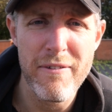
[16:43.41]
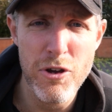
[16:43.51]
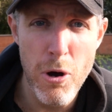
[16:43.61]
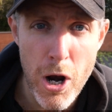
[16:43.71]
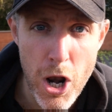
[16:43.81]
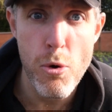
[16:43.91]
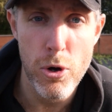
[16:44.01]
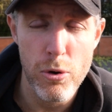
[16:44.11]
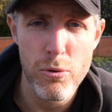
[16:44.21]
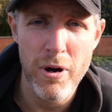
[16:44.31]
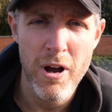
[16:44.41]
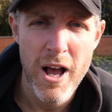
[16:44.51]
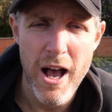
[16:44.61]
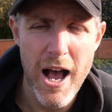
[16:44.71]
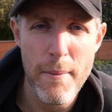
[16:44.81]
If you are local,
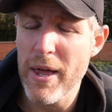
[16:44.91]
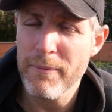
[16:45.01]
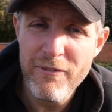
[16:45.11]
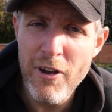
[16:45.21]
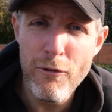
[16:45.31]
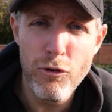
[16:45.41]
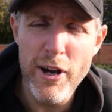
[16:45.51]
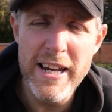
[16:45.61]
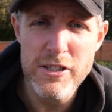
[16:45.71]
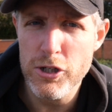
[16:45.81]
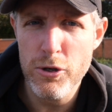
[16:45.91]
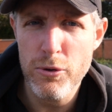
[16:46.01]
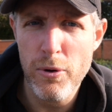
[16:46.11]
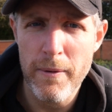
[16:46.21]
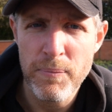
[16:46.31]
then feel free
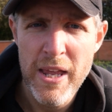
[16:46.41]
to